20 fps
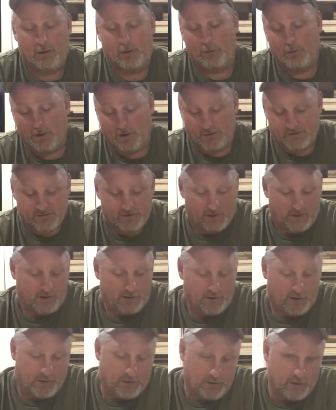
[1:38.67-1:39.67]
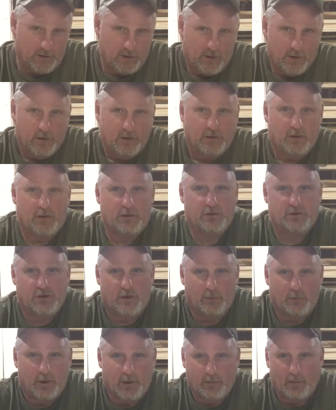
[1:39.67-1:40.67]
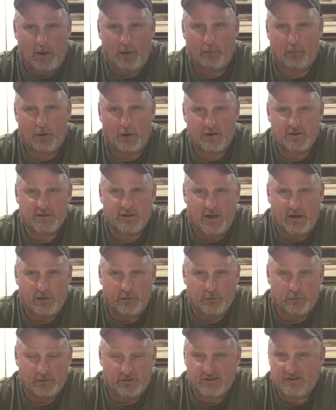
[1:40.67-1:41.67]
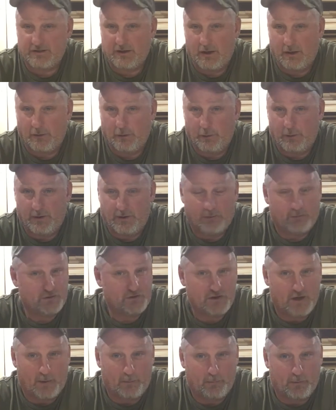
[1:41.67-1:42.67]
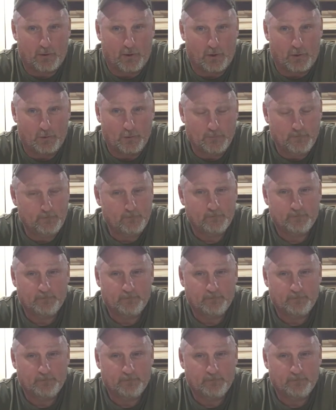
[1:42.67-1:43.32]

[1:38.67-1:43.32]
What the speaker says: We also had another gentleman come out, brought his 9-year-old son who had never shot prone,